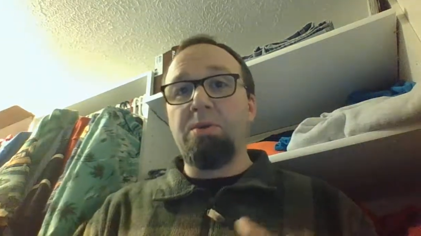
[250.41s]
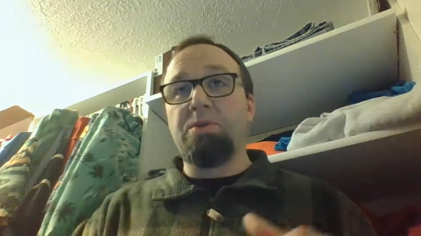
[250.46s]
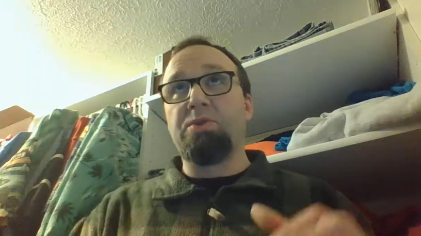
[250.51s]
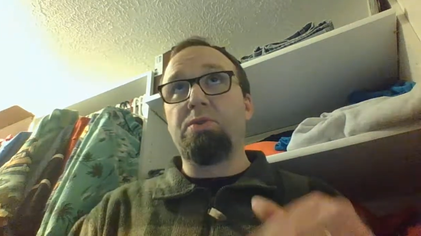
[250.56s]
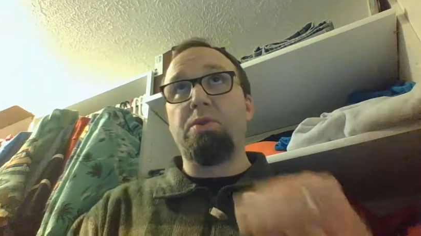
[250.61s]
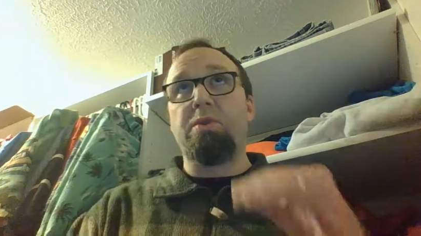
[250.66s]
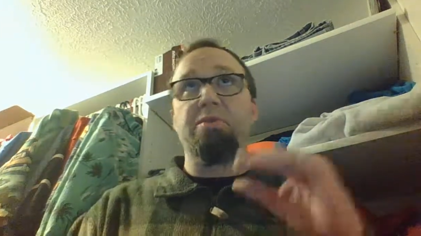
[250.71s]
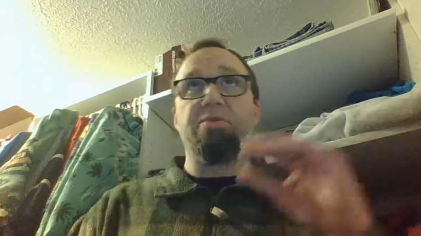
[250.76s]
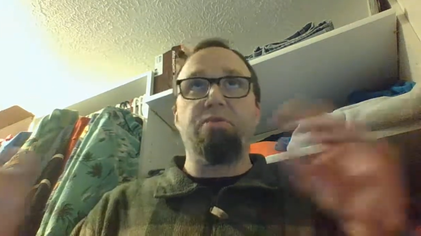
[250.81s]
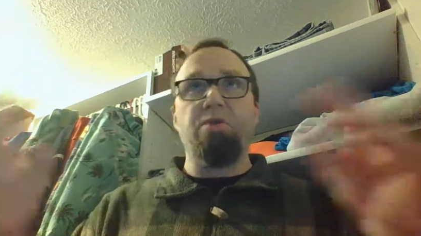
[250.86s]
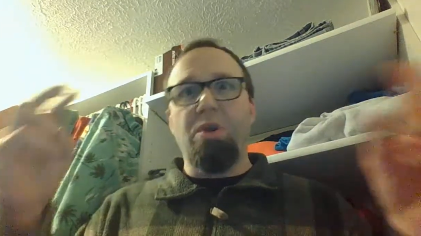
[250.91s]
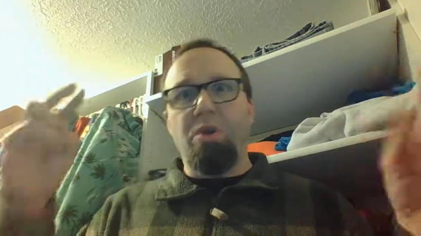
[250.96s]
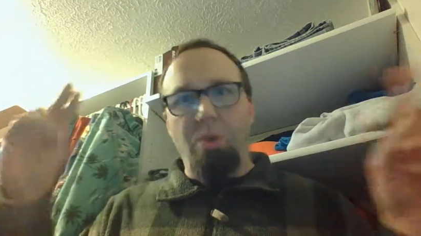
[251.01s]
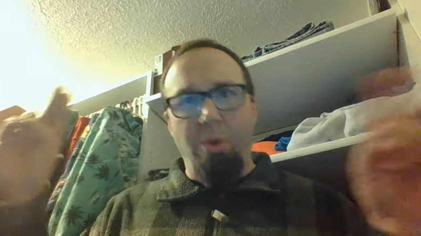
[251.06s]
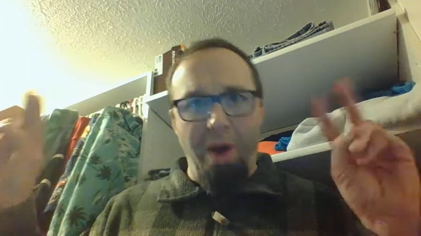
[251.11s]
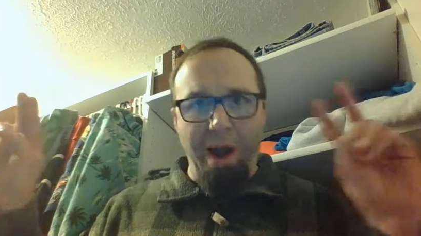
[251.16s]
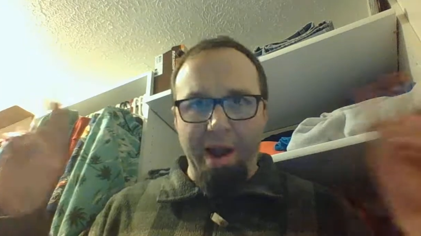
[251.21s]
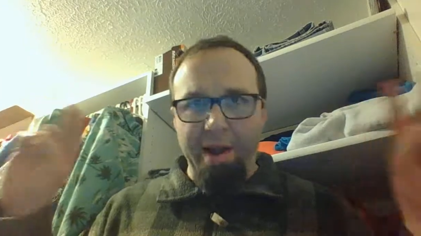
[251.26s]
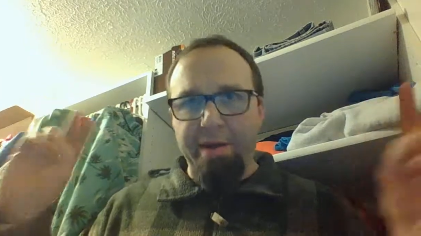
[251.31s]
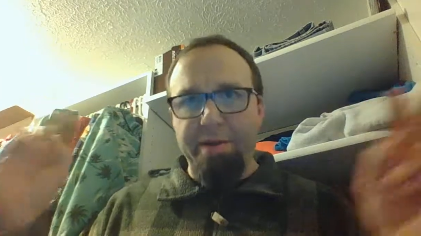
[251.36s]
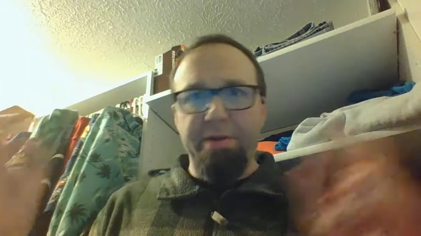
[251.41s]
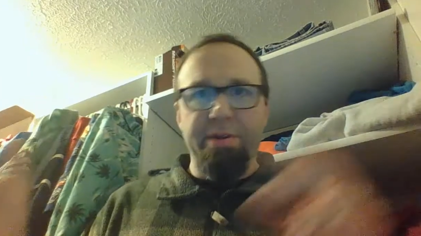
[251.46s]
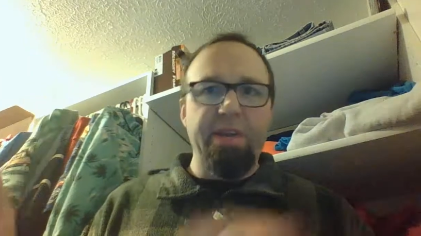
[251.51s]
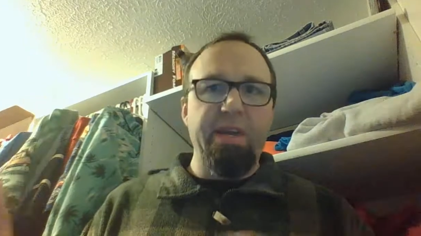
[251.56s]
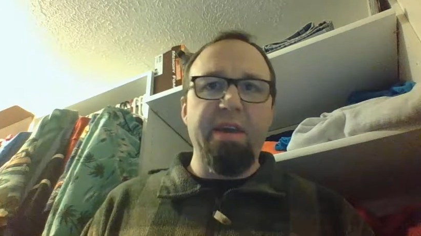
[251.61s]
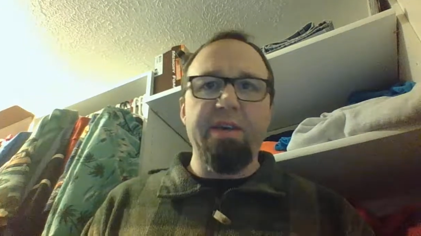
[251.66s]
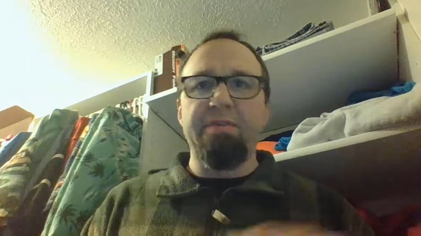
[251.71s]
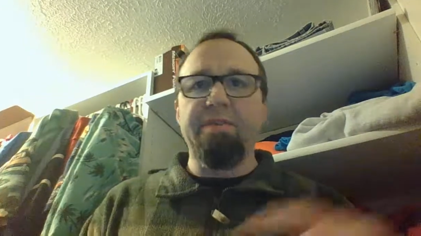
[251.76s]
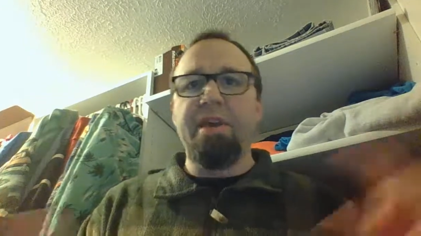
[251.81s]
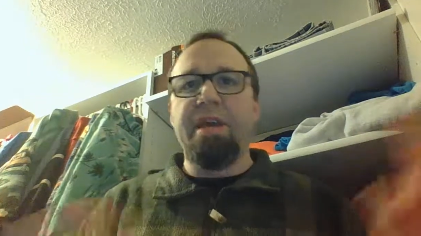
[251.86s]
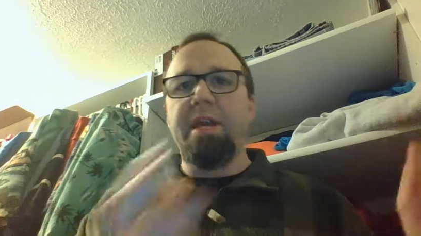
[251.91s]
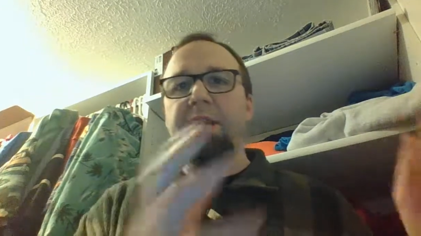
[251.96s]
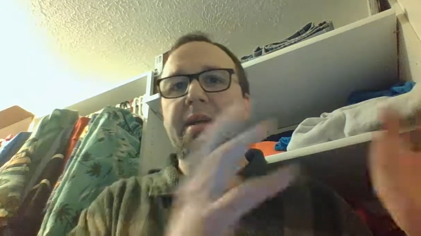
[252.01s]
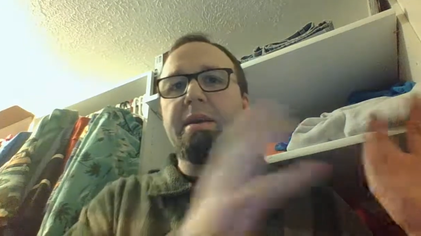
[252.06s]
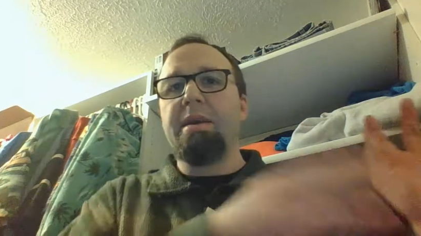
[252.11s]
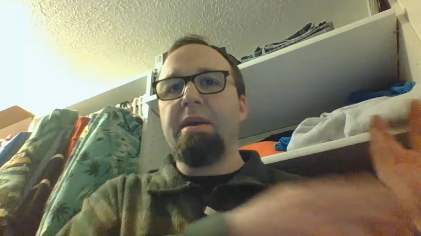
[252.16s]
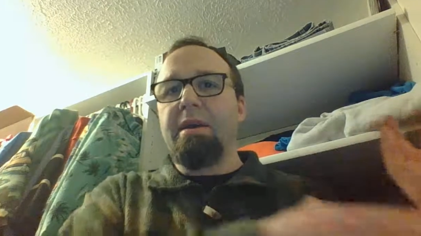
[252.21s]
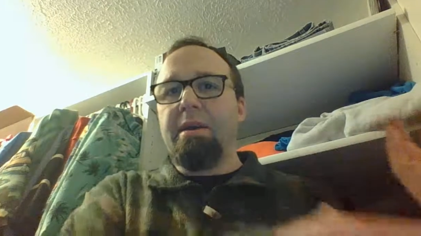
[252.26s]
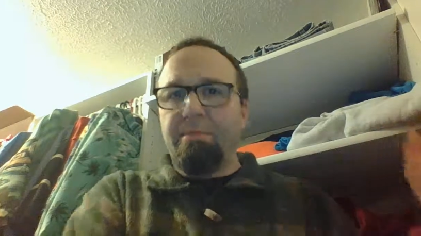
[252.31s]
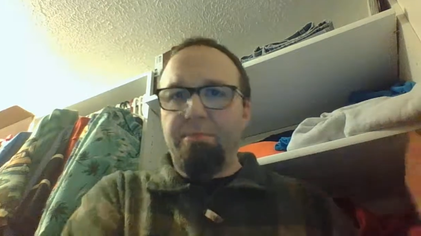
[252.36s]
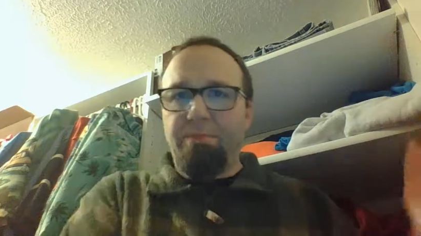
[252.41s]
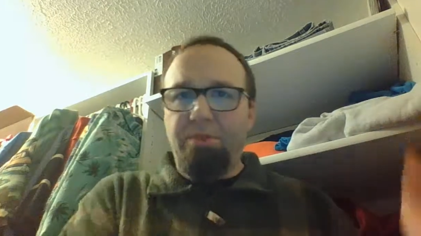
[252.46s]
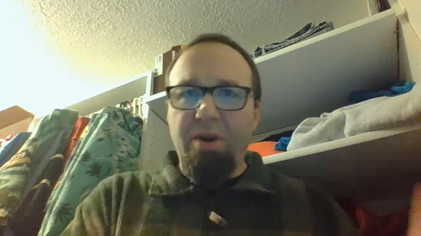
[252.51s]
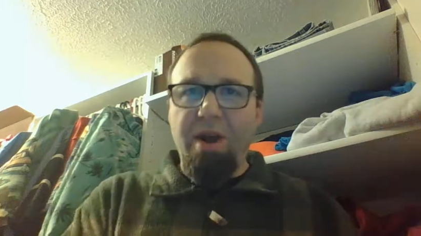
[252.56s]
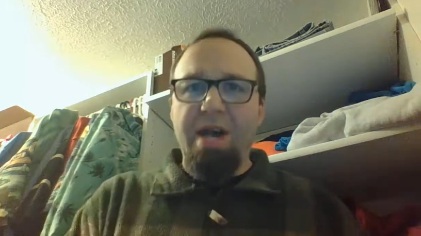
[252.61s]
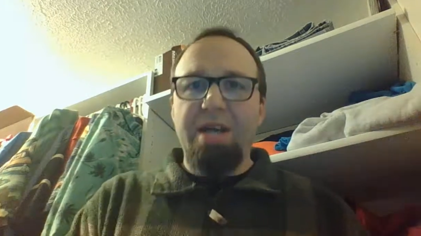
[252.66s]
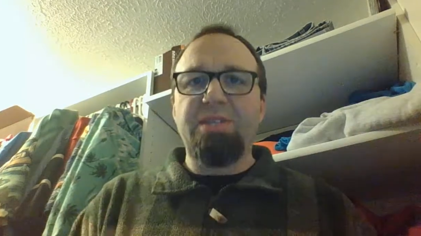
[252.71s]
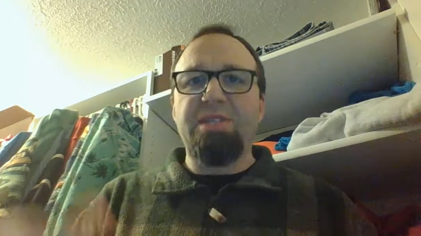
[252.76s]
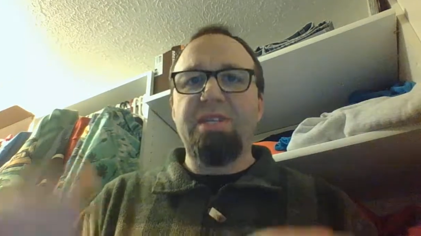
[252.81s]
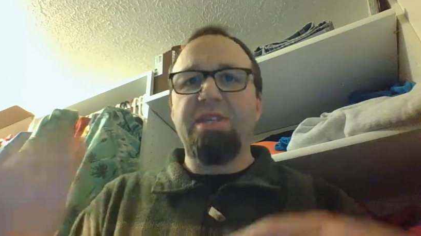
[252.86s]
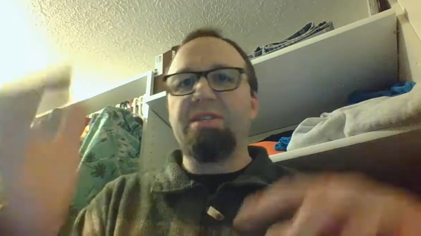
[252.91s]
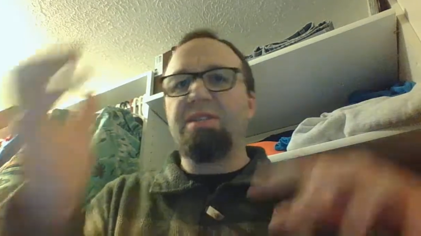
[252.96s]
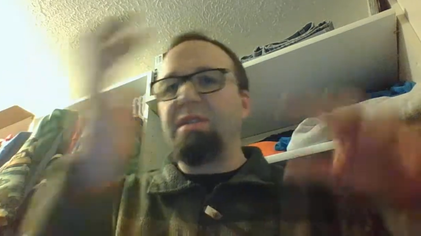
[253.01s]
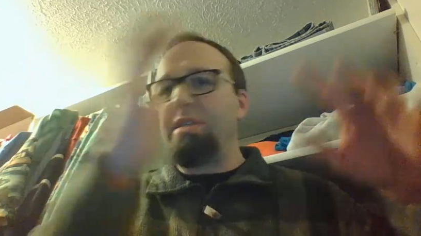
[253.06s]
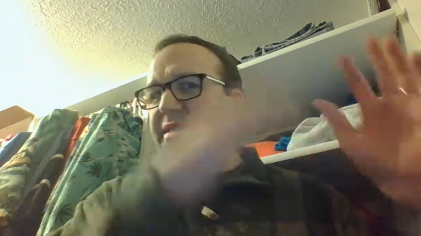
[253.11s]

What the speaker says: sort of required giving process.